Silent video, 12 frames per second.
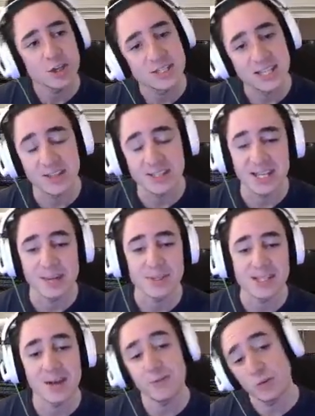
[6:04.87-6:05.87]
see the Demon's
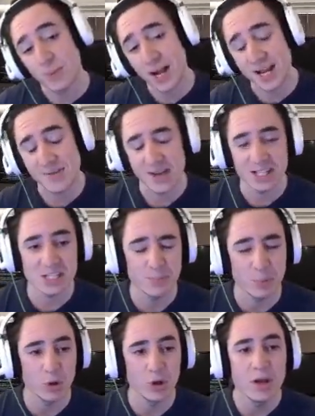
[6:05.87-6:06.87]
therefore back in their
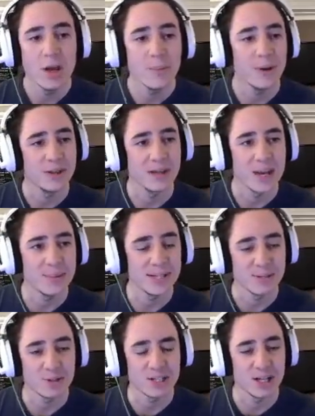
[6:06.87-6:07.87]
spawn, but the enemy
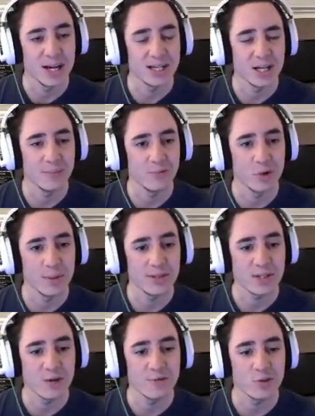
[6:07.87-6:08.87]
team just lined up for him. He's
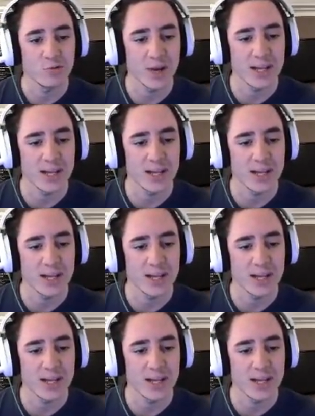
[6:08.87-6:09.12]
going for the res.